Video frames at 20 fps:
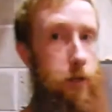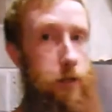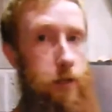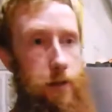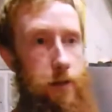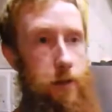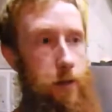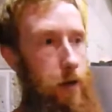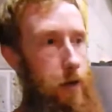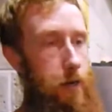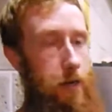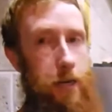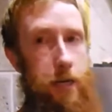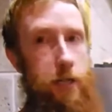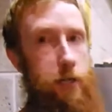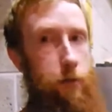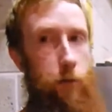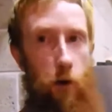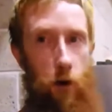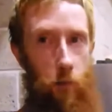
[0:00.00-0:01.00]
just a
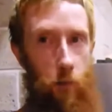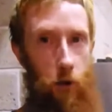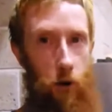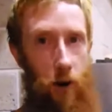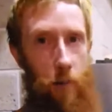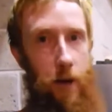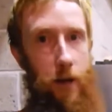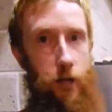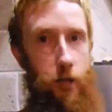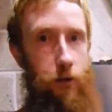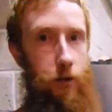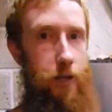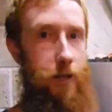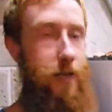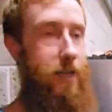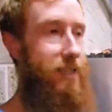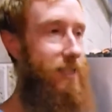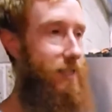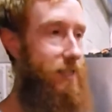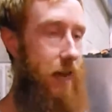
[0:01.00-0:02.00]
yeast farmer. I make sure the
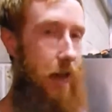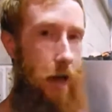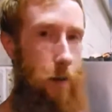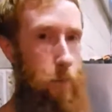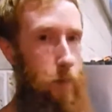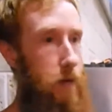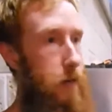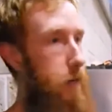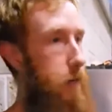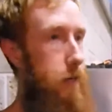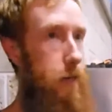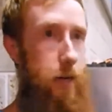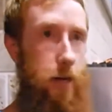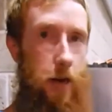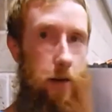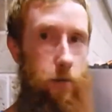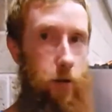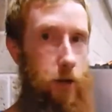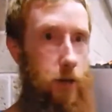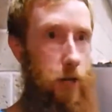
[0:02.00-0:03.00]
yeast is happy and eating
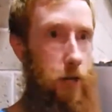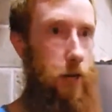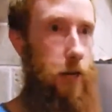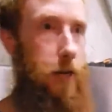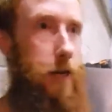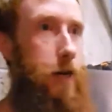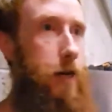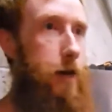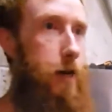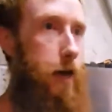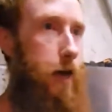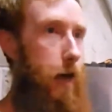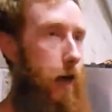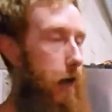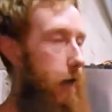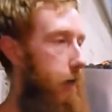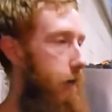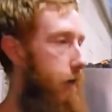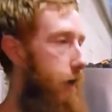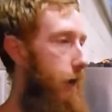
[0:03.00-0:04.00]
everything. Yeah.
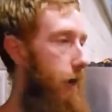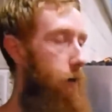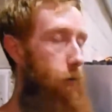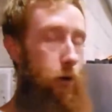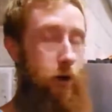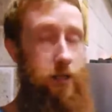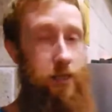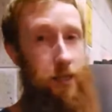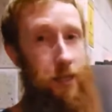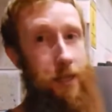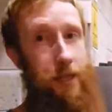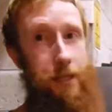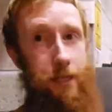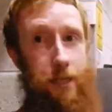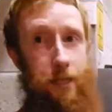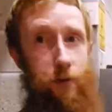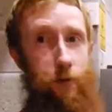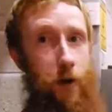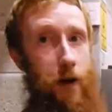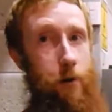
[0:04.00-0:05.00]
And once the yeast
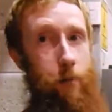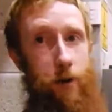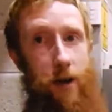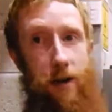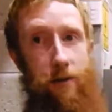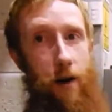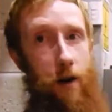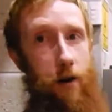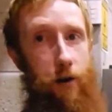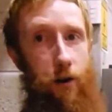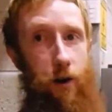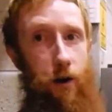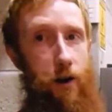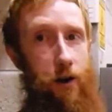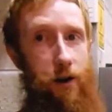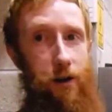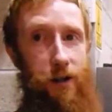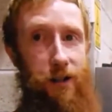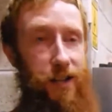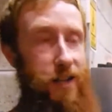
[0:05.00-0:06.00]
is fed, we have
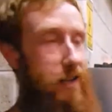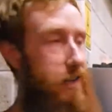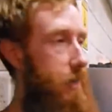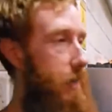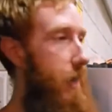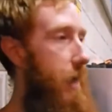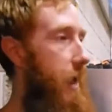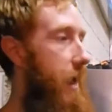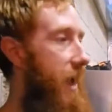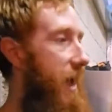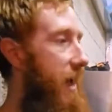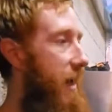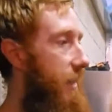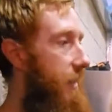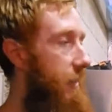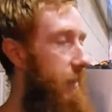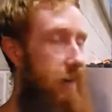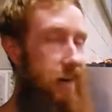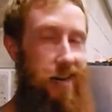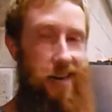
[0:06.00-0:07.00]
alcohol,
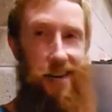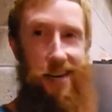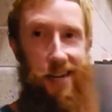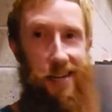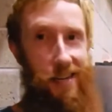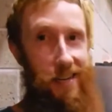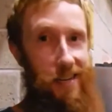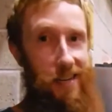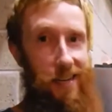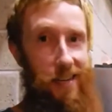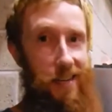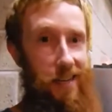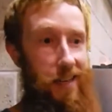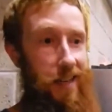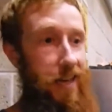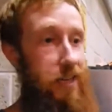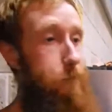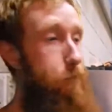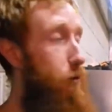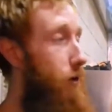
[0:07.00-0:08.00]
and
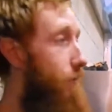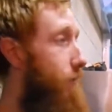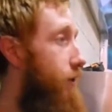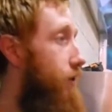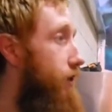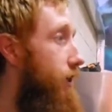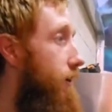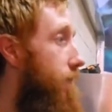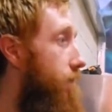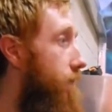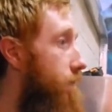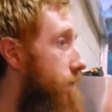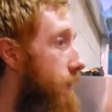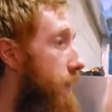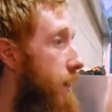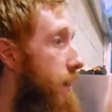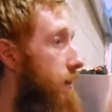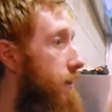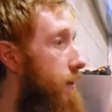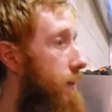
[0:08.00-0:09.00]
that's pretty much it. From
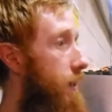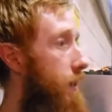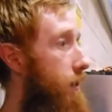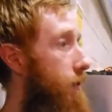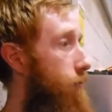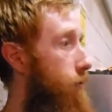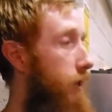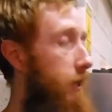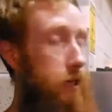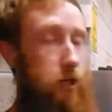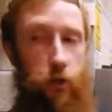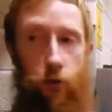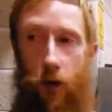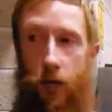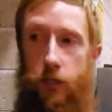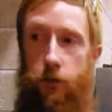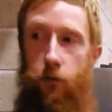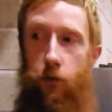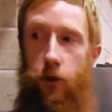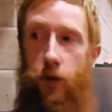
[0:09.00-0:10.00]
there, we can
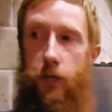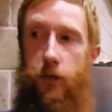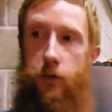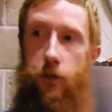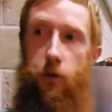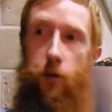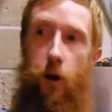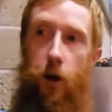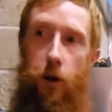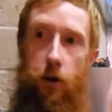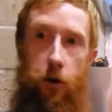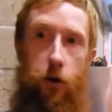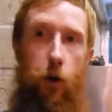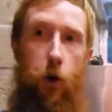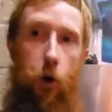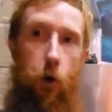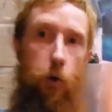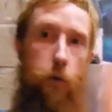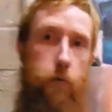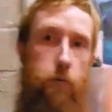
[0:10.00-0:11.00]
transfer it into our
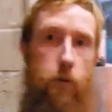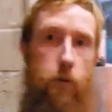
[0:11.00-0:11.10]
cold